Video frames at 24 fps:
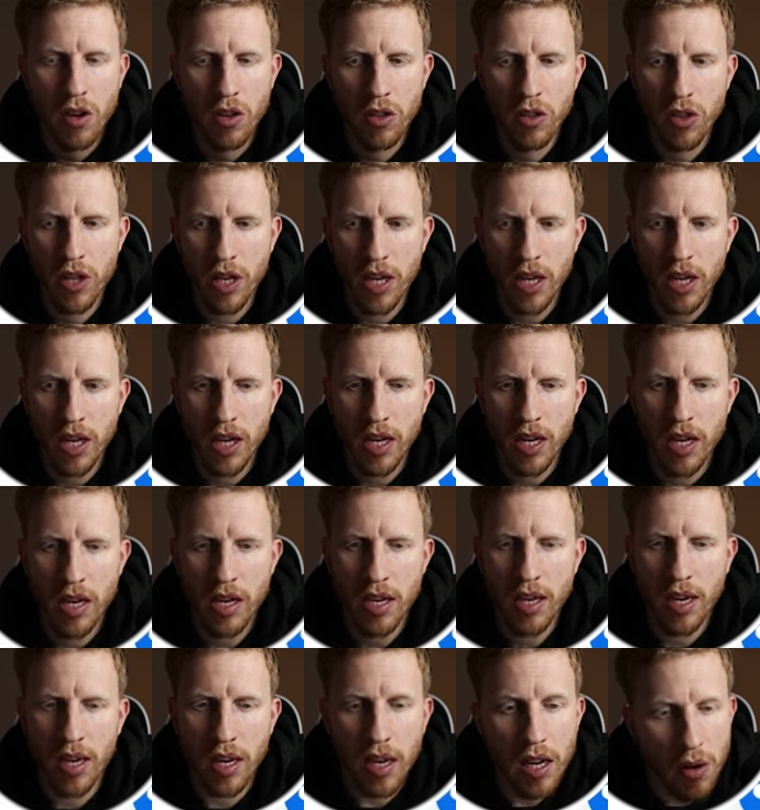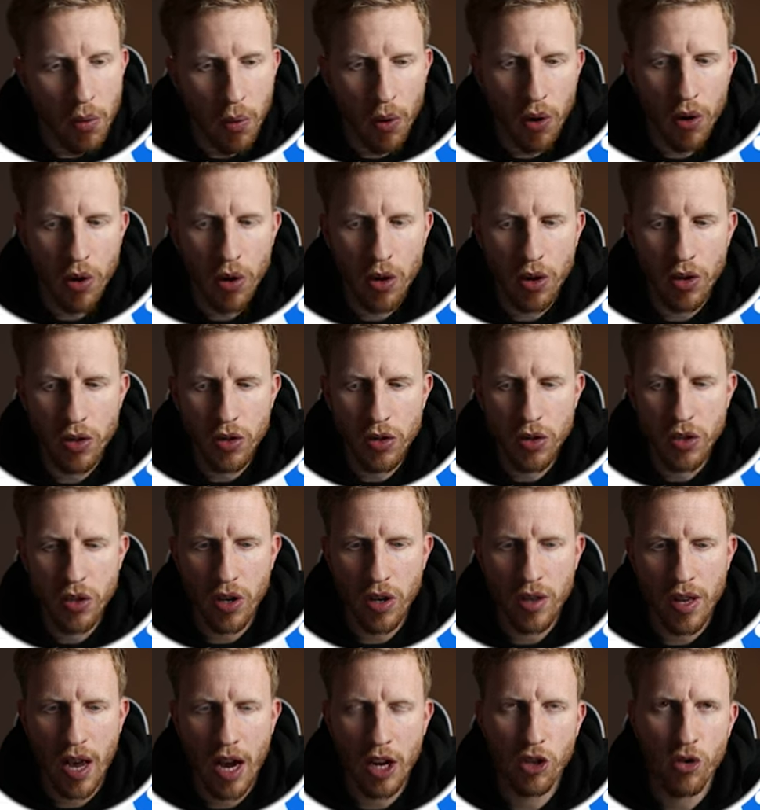the keywords
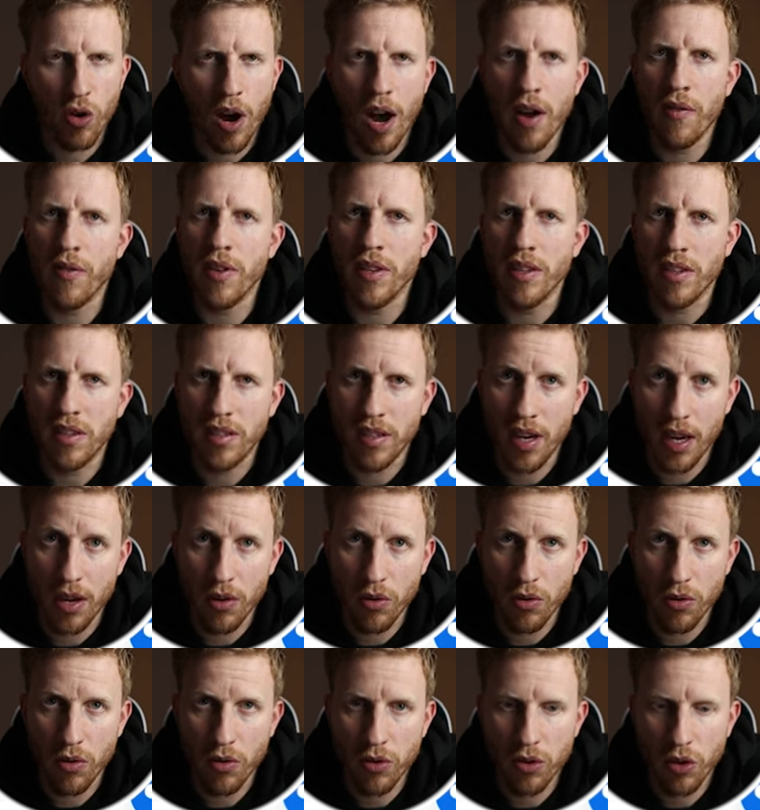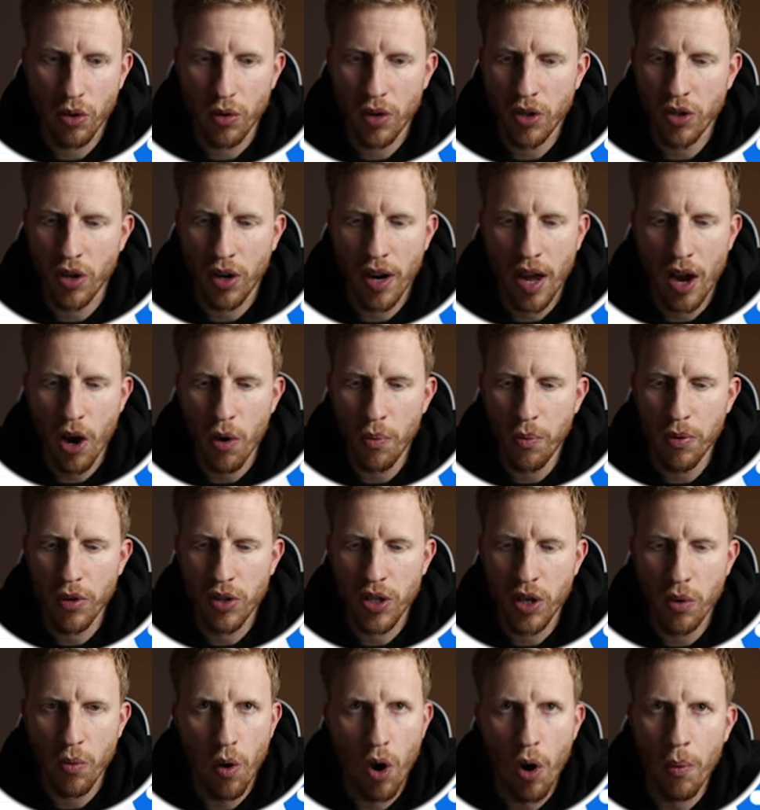that are driving sales. So it's going to help us
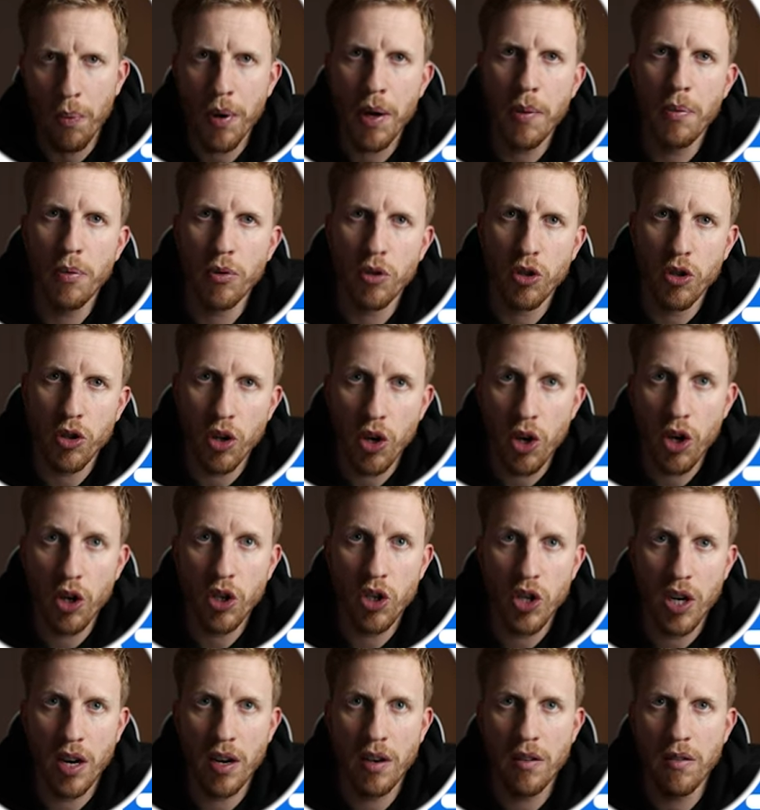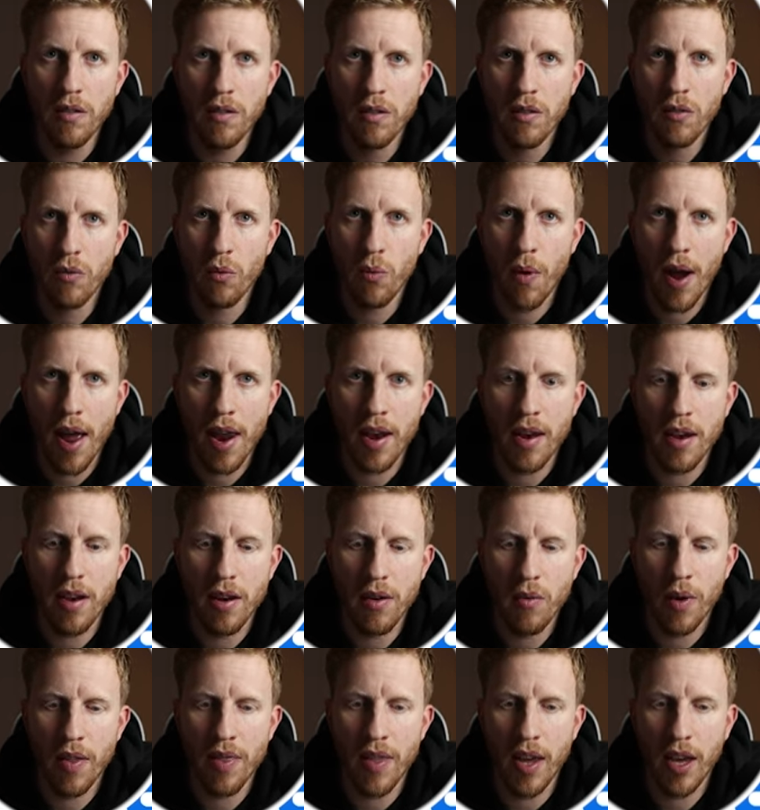see what are people searching when
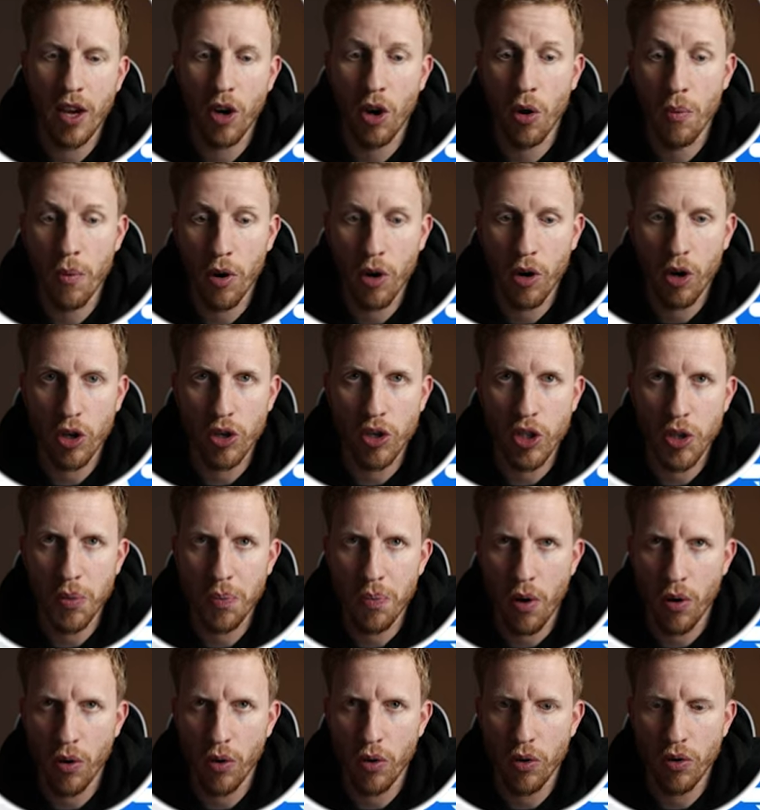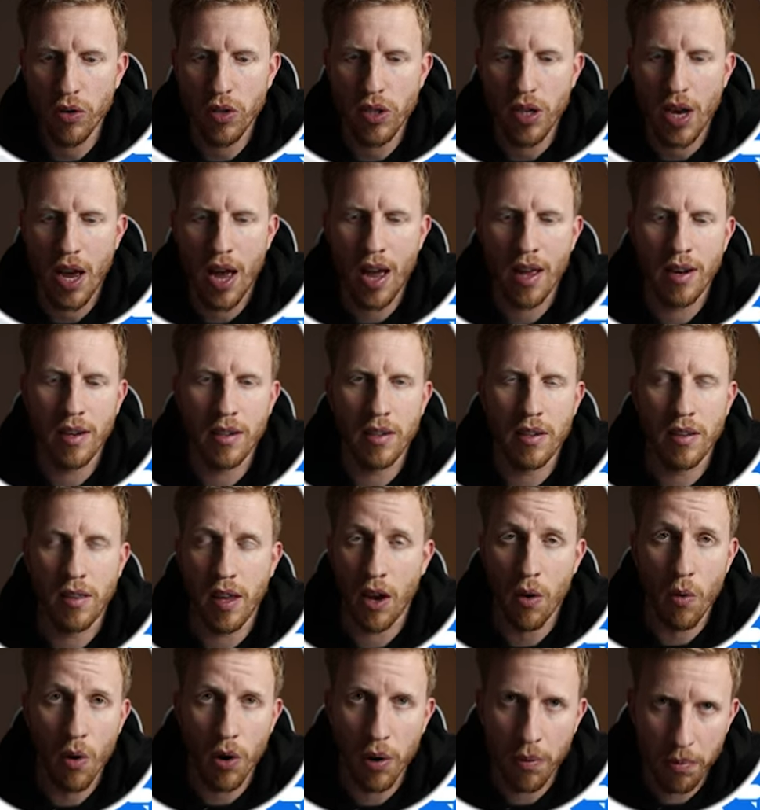they come across this product and they
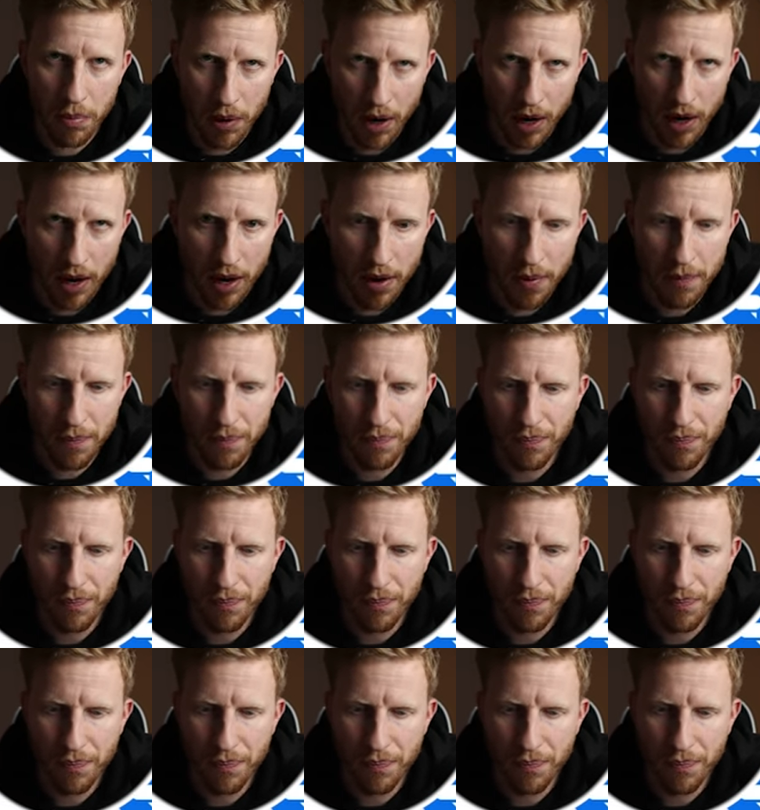go on and buy it.